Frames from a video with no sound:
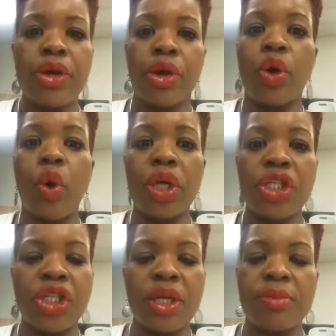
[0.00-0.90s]
your
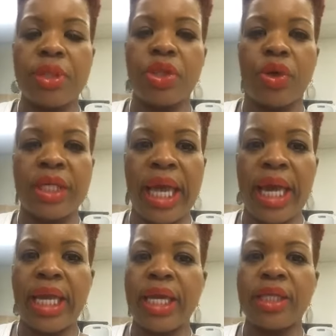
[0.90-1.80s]
courtships, your
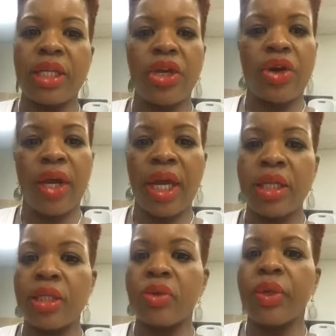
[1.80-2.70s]
datings, and you're
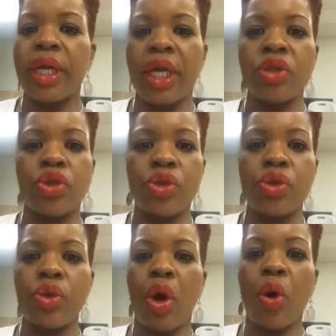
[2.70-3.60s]
entering
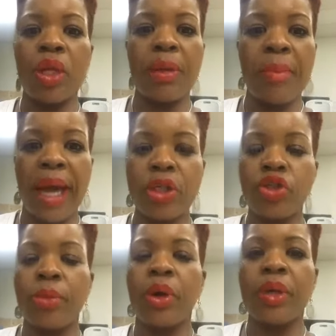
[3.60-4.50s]
into holy
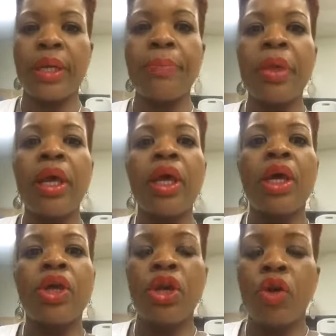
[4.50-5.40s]
matrimony,
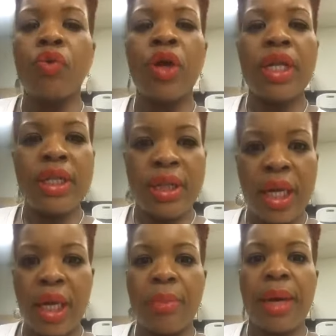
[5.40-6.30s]
you know, really
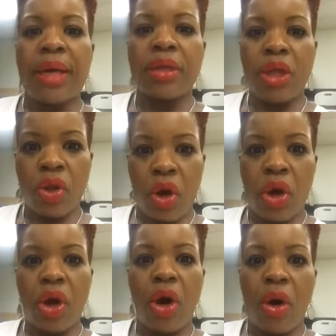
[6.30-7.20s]
think about the
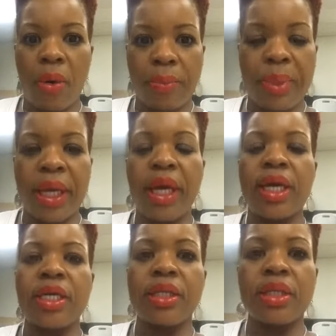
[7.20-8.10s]
long haul,
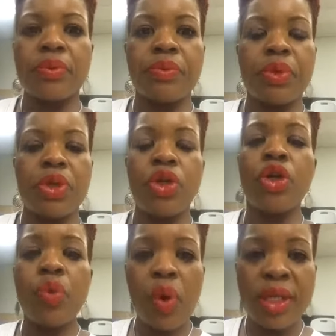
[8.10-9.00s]
because
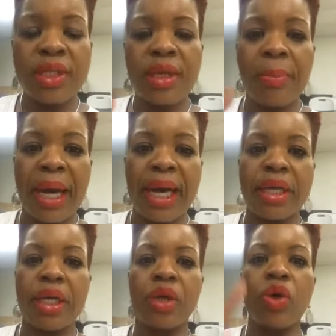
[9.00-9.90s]
you want
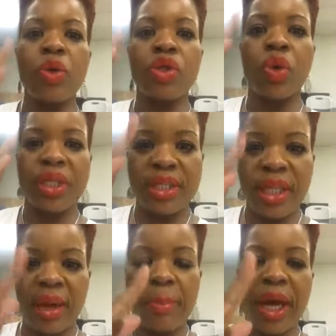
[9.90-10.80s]
somebody who is going to
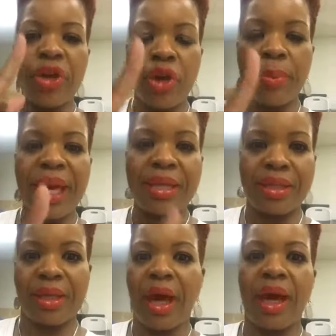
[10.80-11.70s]
stand by your
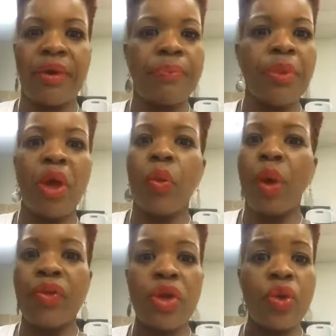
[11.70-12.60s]
bedside,
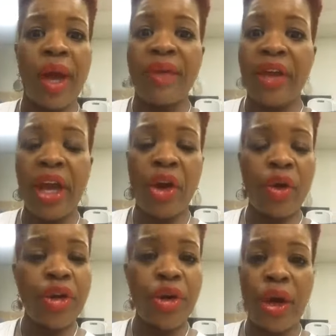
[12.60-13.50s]
whether you have hair
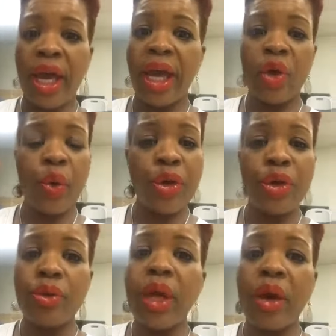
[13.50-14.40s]
on your head or
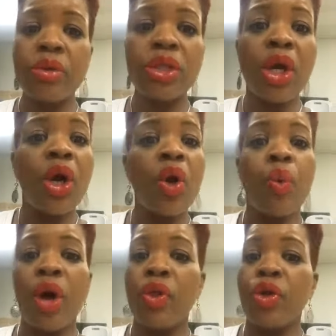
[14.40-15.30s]
you don't,
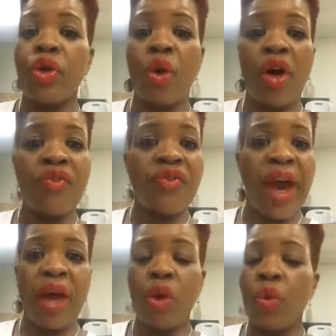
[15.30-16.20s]
whether you are
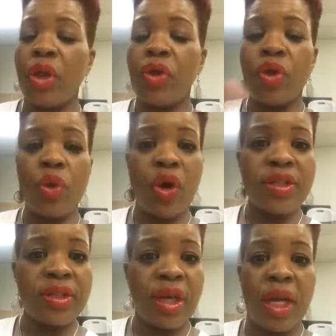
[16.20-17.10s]
fat, whether you are
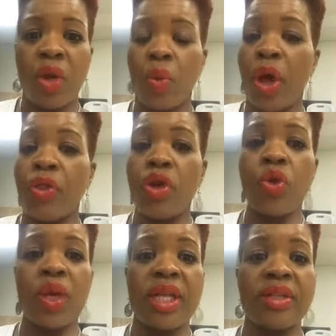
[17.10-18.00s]
skinny, whether
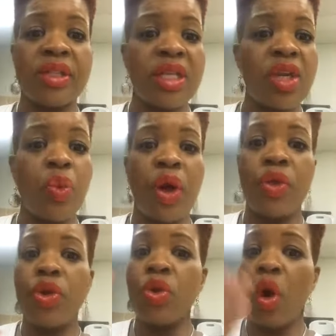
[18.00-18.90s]
you can see,
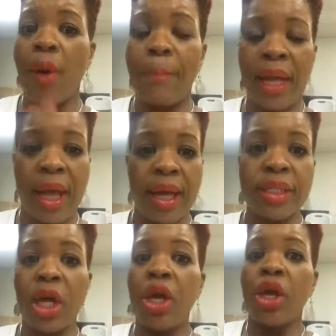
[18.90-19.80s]
whether you are blind,
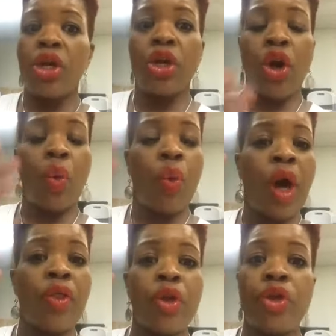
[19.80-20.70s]
you know,
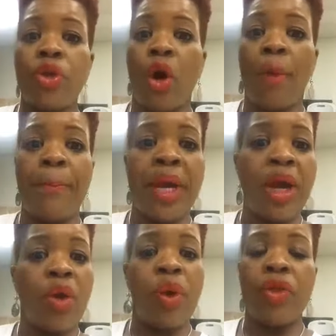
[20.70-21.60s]
whether you are
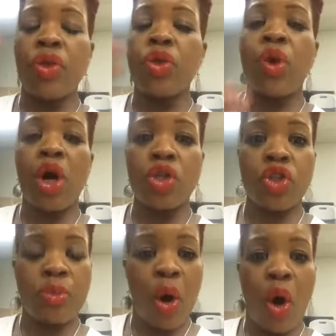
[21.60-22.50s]
big, whether you are
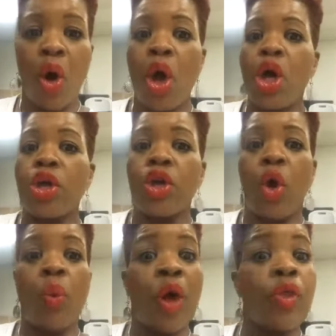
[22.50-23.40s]
small, you know,
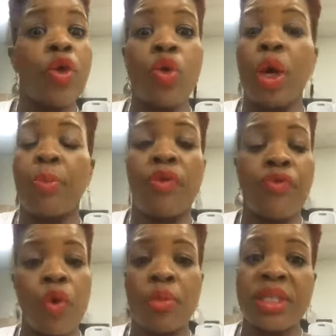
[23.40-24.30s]
whether you can
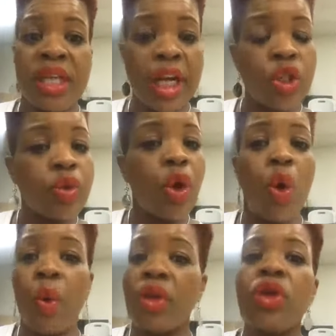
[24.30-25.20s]
perform sexually or
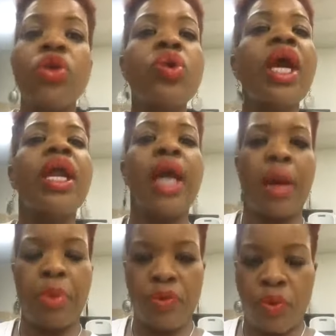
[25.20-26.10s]
whether you
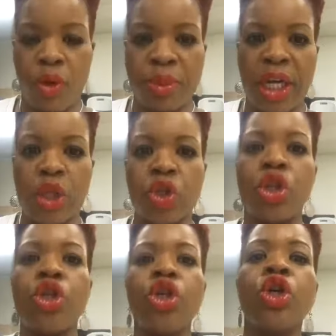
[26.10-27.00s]
cannot perform
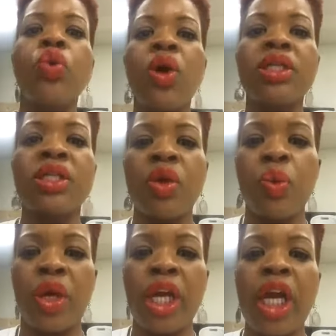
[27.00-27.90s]
sexually. You want
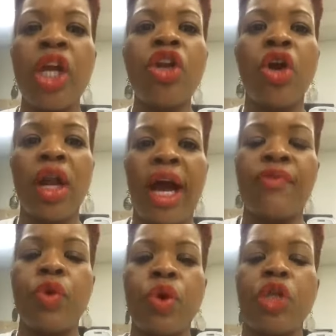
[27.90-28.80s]
someone in your
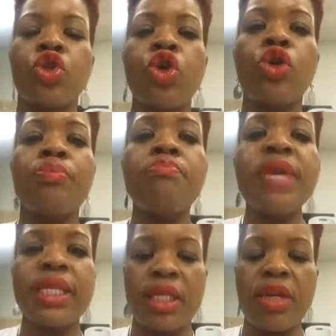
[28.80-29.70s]
life who is
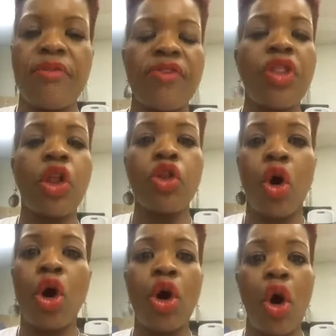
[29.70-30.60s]
committed for the
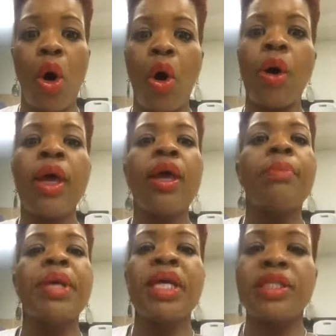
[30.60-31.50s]
long haul.
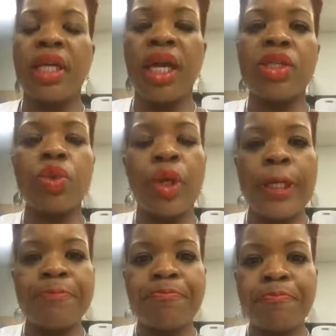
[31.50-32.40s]
Because guess
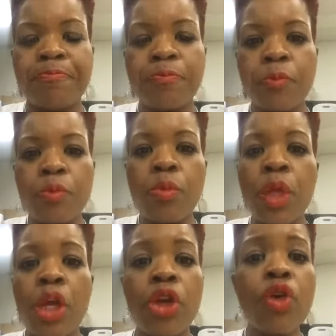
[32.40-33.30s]
what?
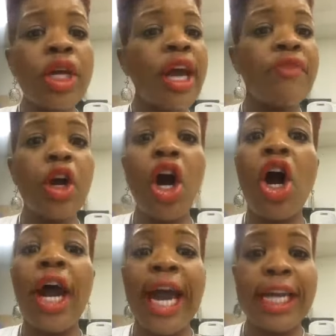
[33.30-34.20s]
You can have a
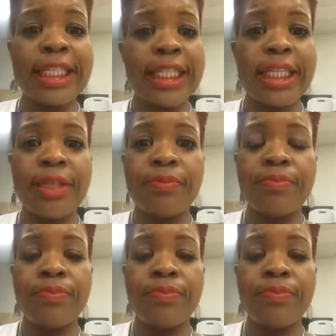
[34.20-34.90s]
car accident.